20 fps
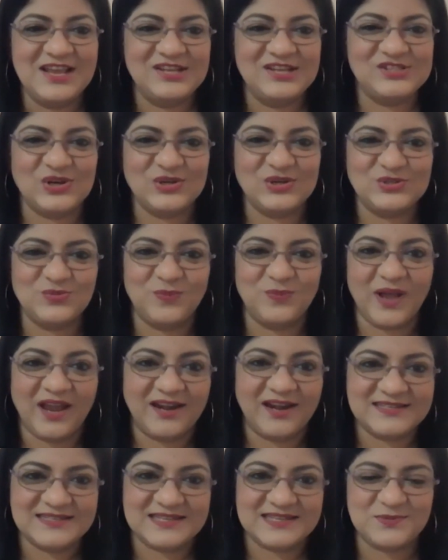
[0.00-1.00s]
talk to
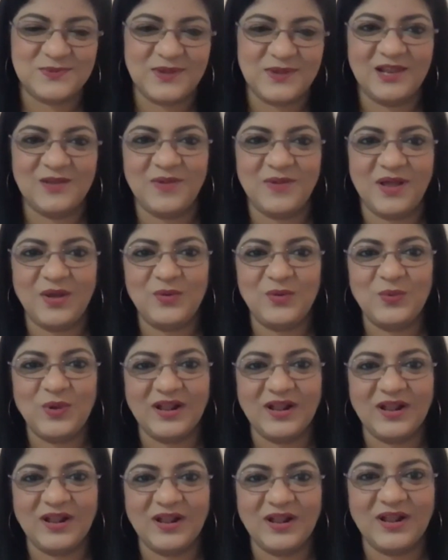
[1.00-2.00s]
buyers as well about what
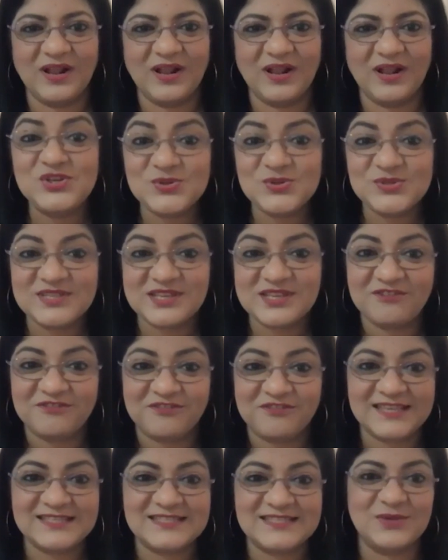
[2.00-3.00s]
kinds issues they're
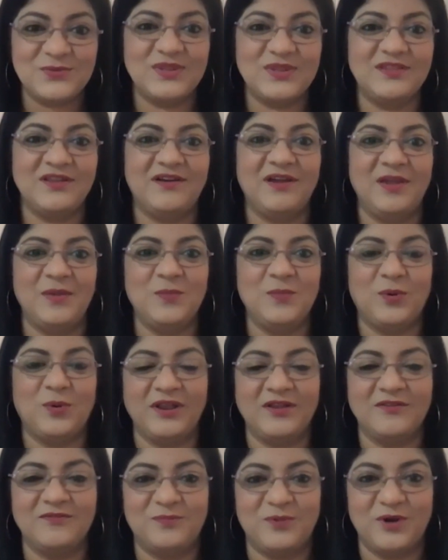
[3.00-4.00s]
facing when they're
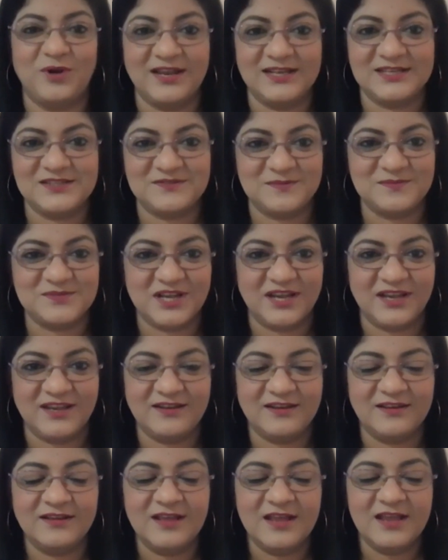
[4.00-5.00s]
importing products from
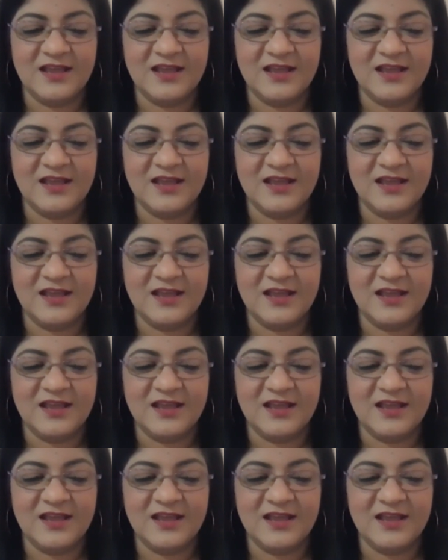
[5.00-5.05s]
China.